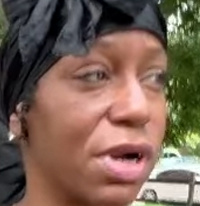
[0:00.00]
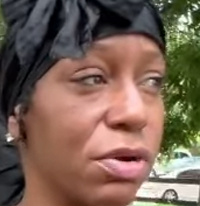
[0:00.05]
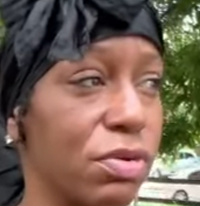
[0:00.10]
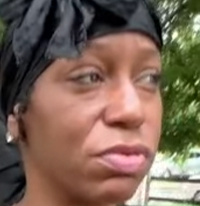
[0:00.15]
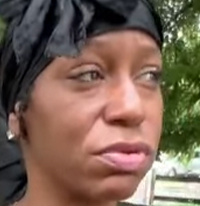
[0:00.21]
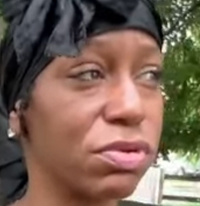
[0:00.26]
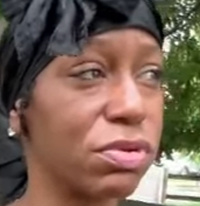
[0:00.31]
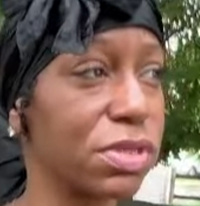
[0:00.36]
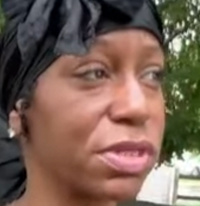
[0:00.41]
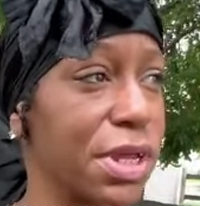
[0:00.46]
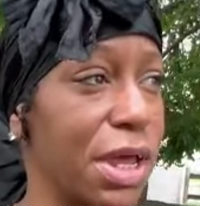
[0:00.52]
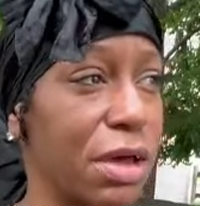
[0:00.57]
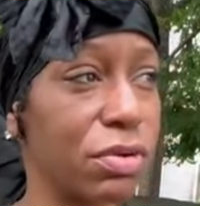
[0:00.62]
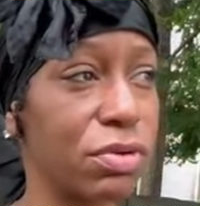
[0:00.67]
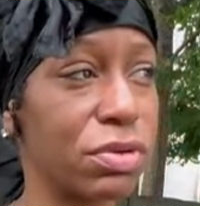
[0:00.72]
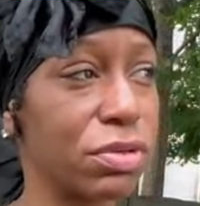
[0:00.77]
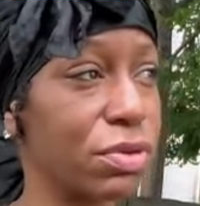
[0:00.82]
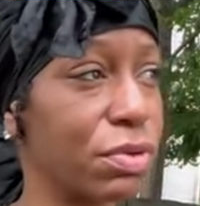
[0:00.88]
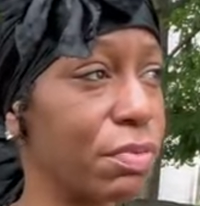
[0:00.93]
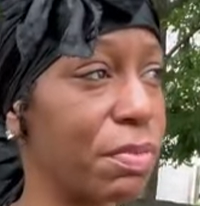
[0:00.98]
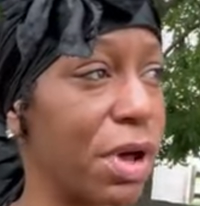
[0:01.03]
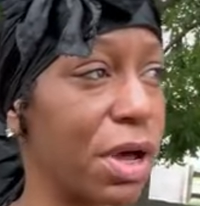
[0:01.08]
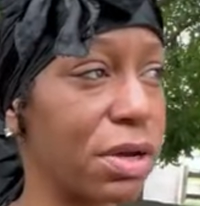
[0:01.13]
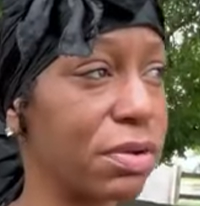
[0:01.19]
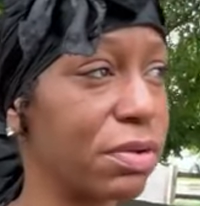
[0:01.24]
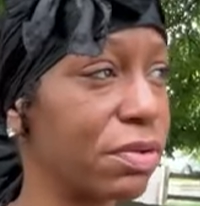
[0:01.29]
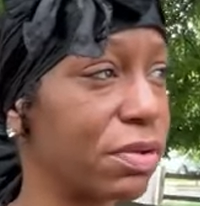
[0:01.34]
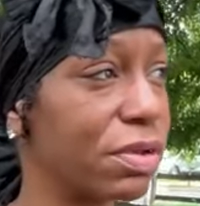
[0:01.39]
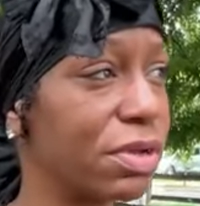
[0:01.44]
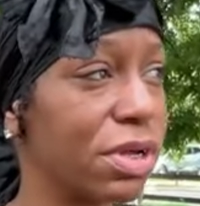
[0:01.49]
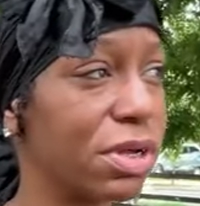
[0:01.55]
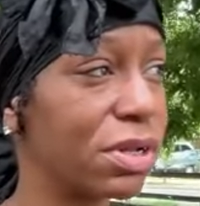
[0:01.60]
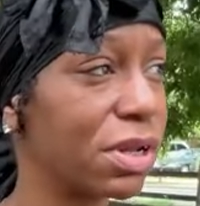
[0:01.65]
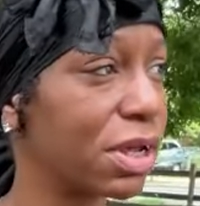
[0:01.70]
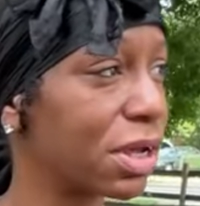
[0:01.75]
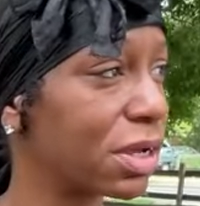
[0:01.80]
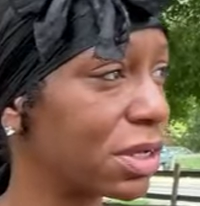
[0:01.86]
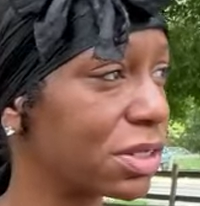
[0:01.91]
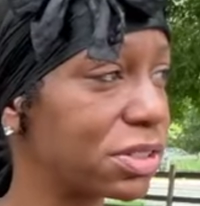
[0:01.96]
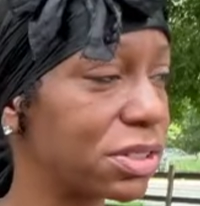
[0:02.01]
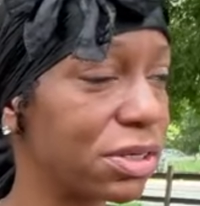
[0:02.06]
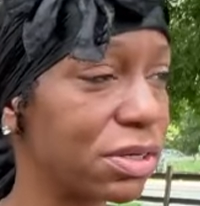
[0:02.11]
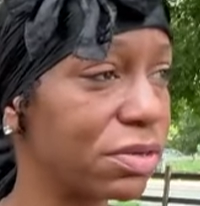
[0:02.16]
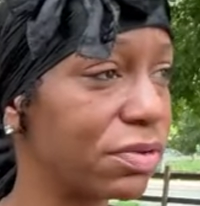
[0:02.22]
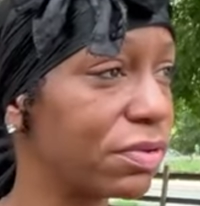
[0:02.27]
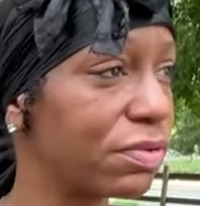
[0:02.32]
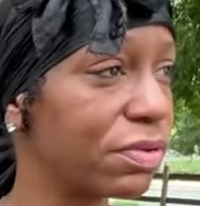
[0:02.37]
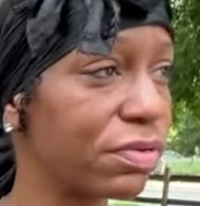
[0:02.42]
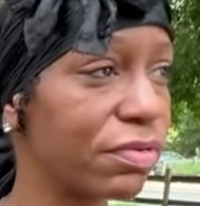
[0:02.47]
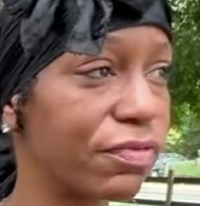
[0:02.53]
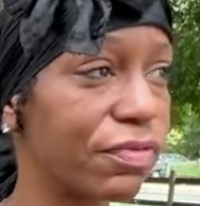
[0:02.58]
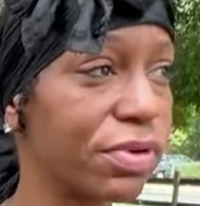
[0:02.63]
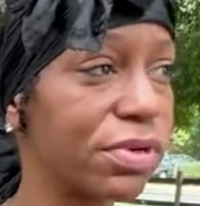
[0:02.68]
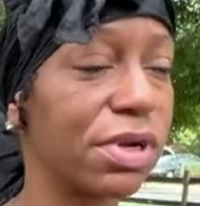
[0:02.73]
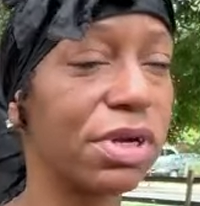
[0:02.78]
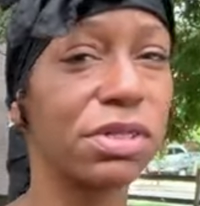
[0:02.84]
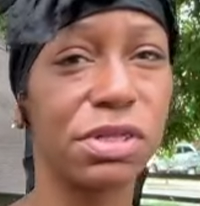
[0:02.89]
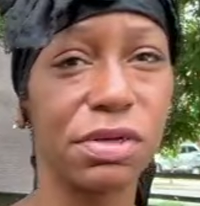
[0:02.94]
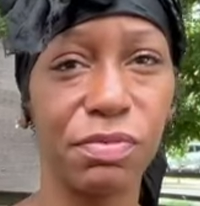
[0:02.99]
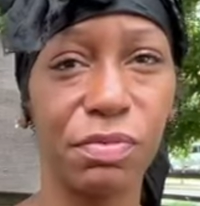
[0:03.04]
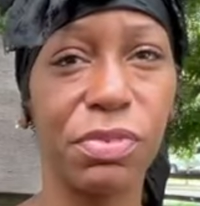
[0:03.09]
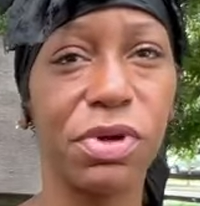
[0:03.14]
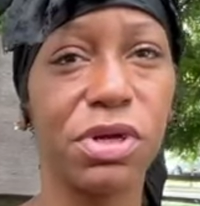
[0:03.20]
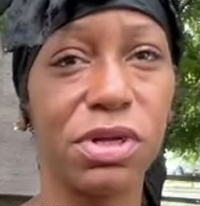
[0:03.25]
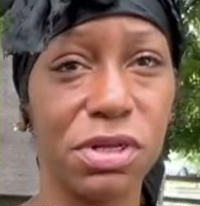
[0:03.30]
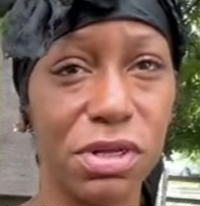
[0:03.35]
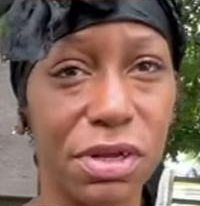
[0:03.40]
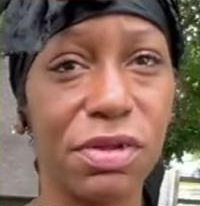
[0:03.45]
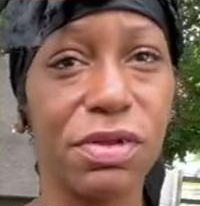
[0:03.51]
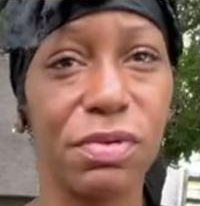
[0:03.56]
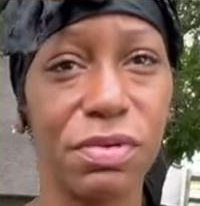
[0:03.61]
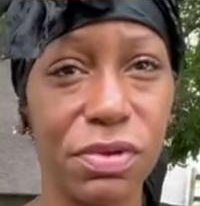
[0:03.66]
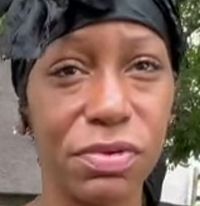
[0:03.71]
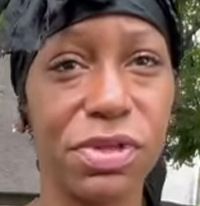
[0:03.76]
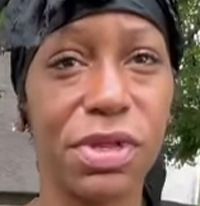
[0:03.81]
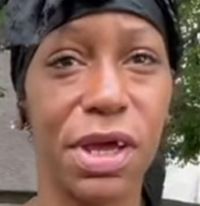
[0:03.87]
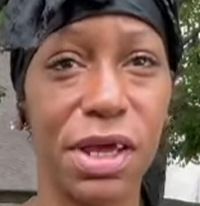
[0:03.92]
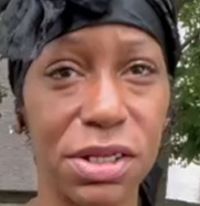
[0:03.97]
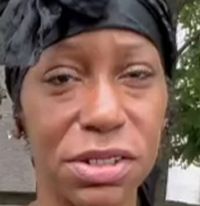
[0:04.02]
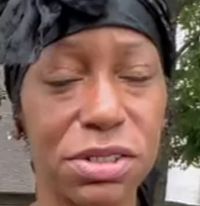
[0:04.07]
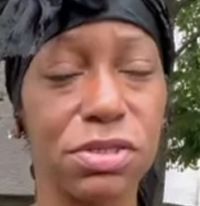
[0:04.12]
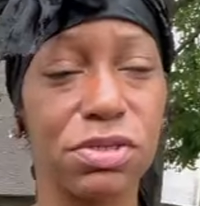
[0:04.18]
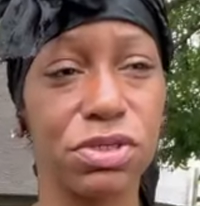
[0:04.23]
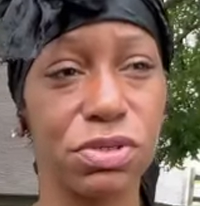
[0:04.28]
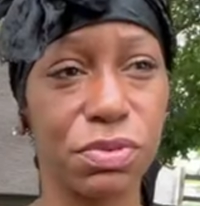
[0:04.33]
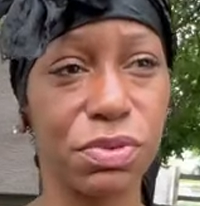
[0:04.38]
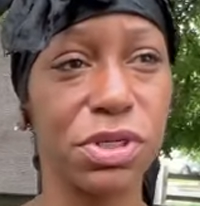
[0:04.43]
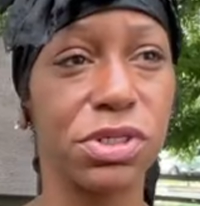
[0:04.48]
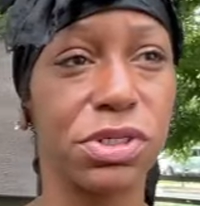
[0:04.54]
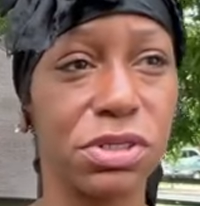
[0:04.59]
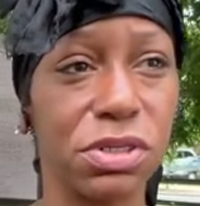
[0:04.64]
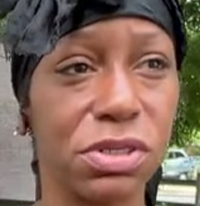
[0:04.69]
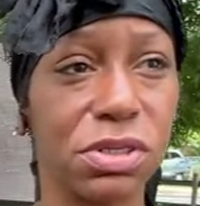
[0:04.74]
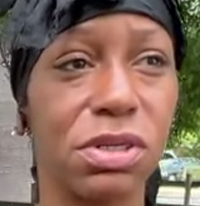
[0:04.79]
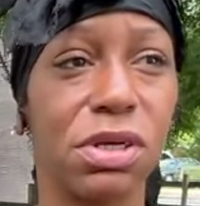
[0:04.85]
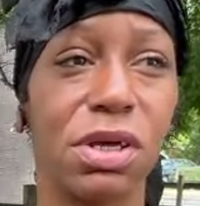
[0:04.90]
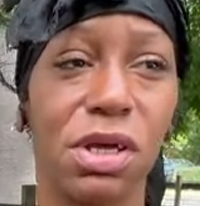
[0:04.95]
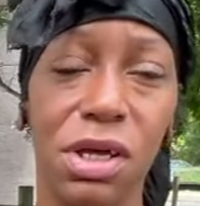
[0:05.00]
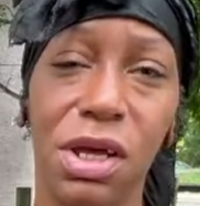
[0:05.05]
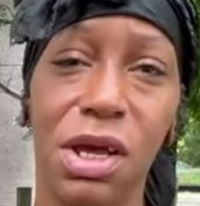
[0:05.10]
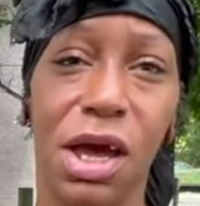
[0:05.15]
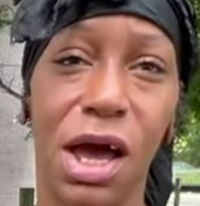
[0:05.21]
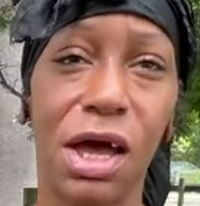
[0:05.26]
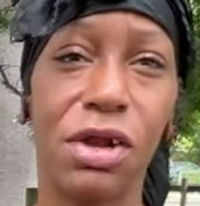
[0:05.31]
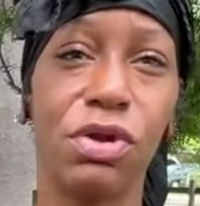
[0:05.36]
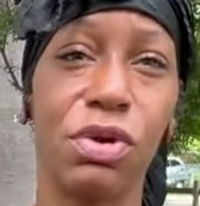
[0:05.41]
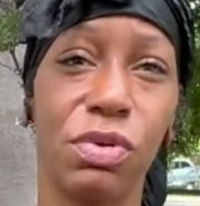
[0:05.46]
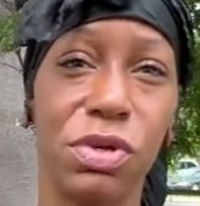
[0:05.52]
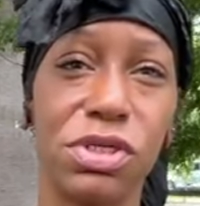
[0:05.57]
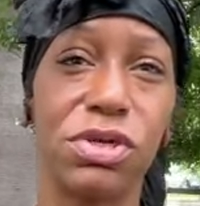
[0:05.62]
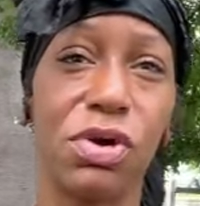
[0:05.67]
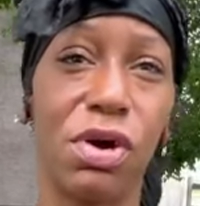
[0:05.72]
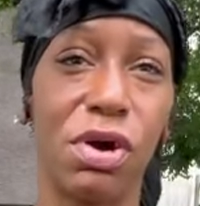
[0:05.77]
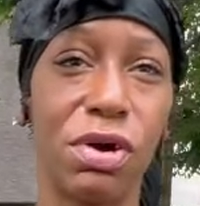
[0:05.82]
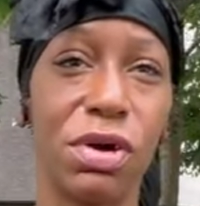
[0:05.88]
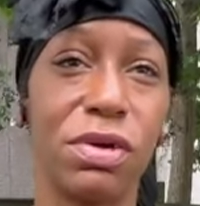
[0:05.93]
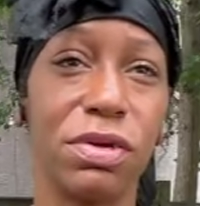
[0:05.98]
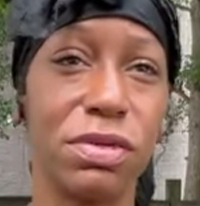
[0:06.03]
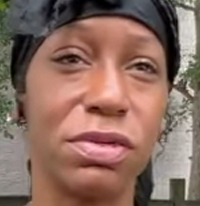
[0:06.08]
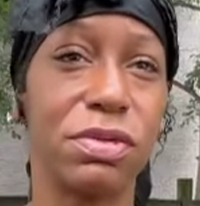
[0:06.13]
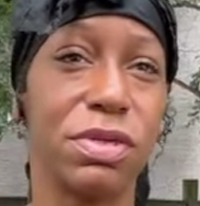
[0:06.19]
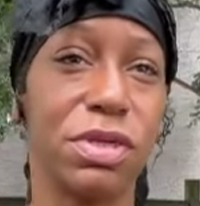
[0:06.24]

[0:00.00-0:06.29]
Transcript: I don't look down on nobody, like I said, for nothing. But that situation, I know it's hard.